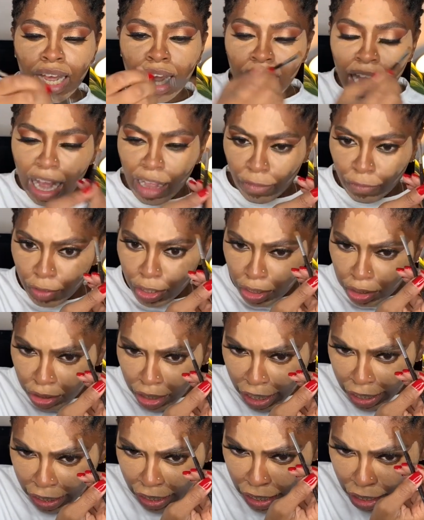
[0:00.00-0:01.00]
I feel
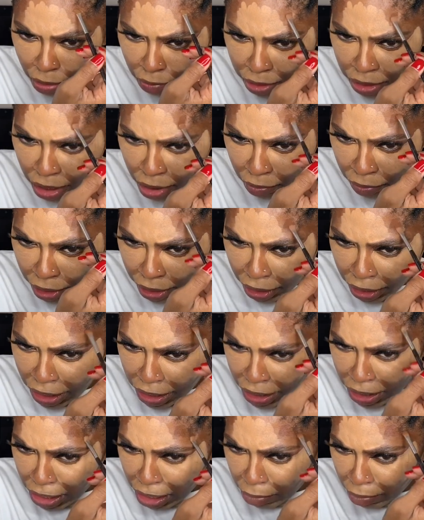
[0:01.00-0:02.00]
like it was
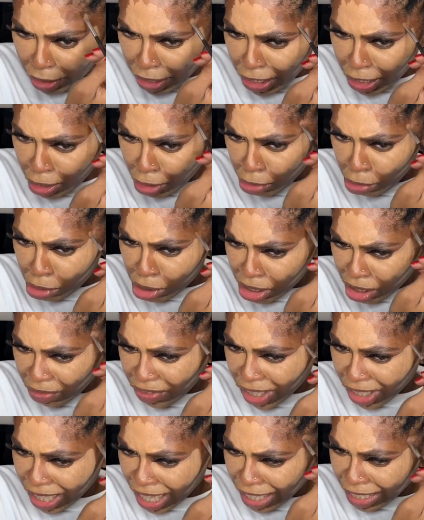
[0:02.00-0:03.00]
unrealistic, but then you just
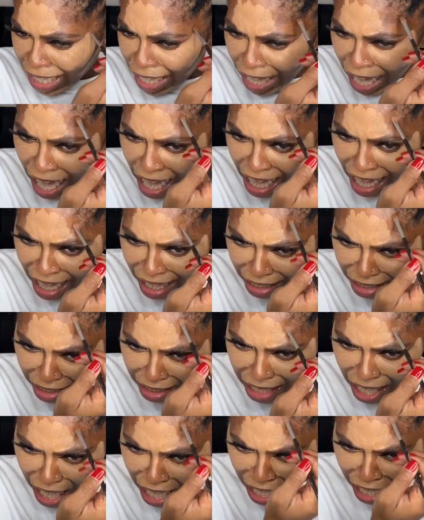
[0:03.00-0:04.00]
felt like they had to
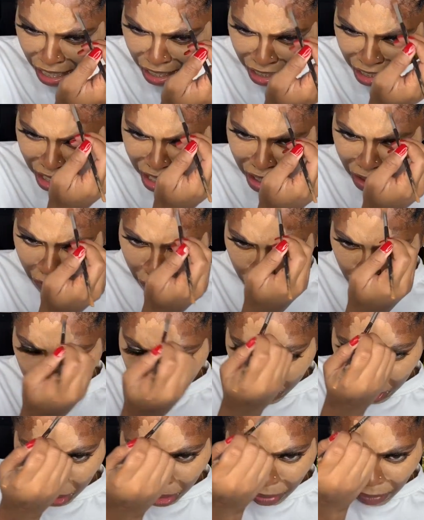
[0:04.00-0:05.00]
die for a
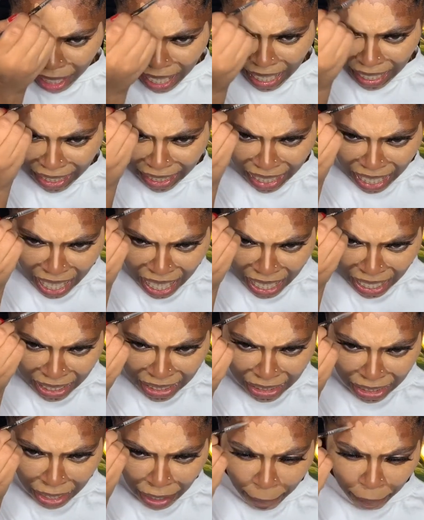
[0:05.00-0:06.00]
dramatic
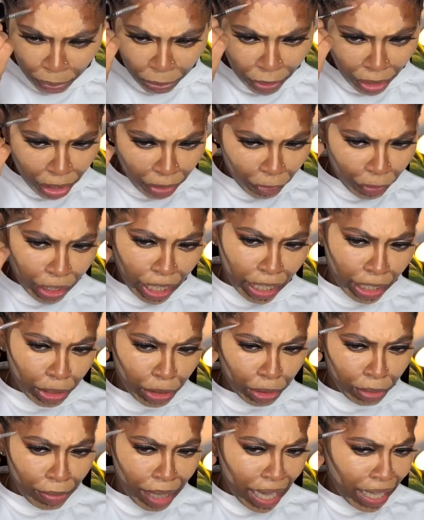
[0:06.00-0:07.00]
exit, for like a
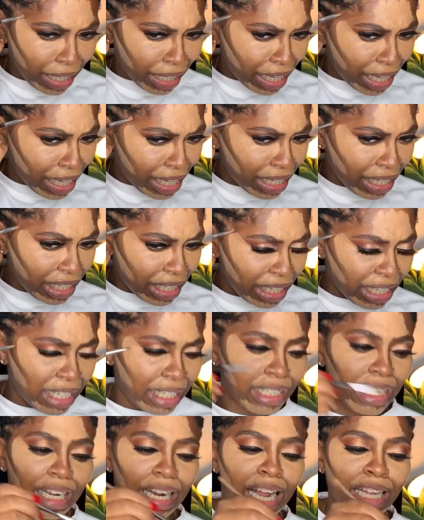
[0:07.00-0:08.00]
dramatic ending.
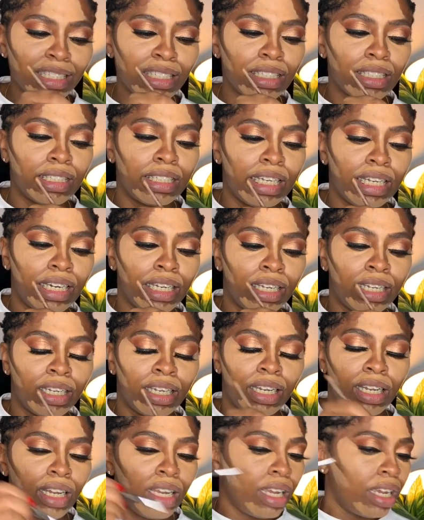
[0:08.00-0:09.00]
Like I just didn't.
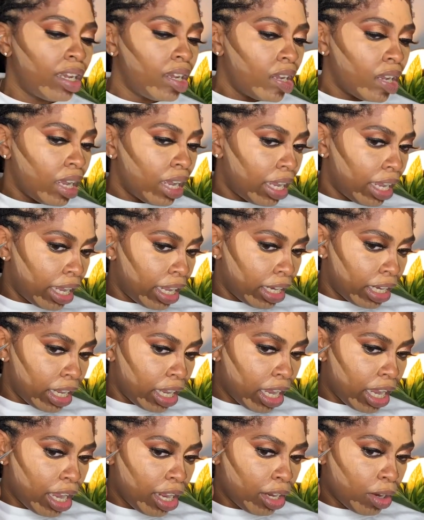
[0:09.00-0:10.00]

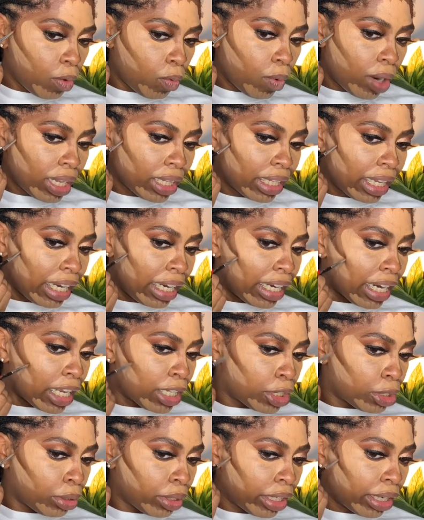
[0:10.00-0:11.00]
And the one thing that
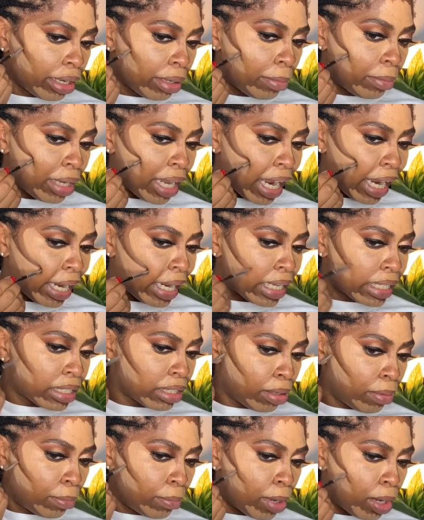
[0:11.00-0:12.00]
triggered me, I guess,
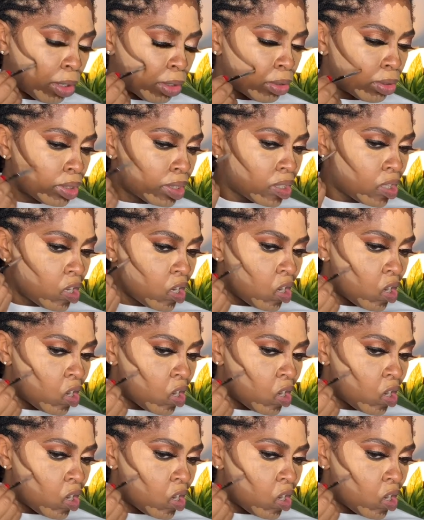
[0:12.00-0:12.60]
the most